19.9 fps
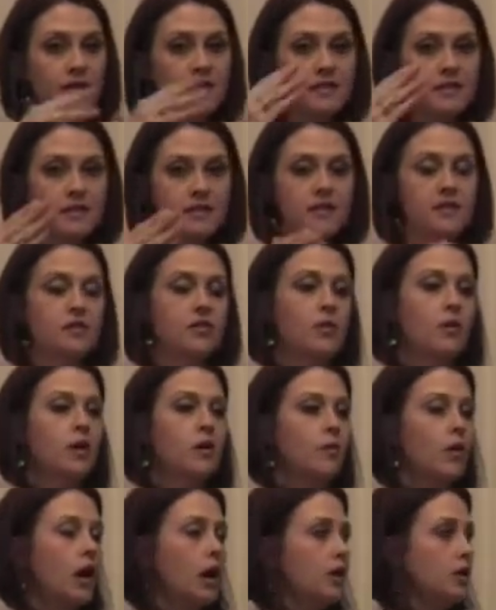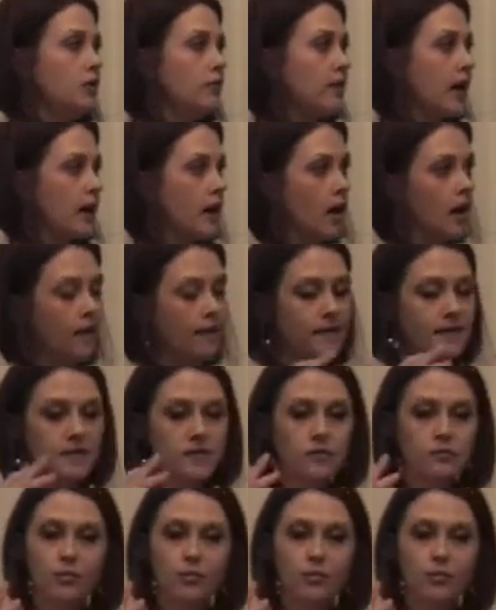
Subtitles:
business is going well and you've got all these